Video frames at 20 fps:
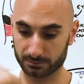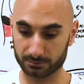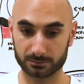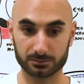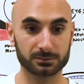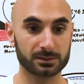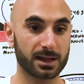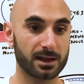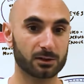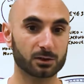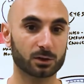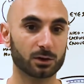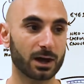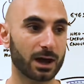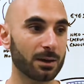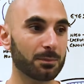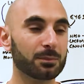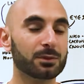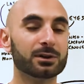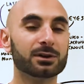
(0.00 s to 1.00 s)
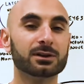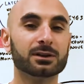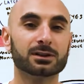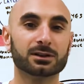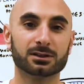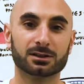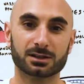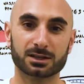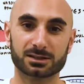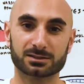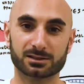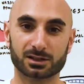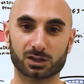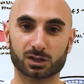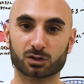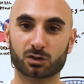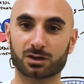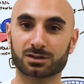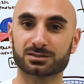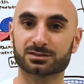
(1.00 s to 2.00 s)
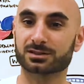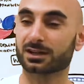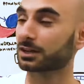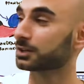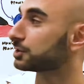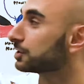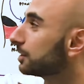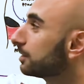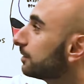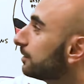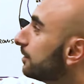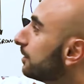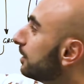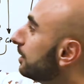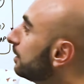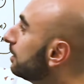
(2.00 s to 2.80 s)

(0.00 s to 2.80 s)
it down or up, it's a cross-section.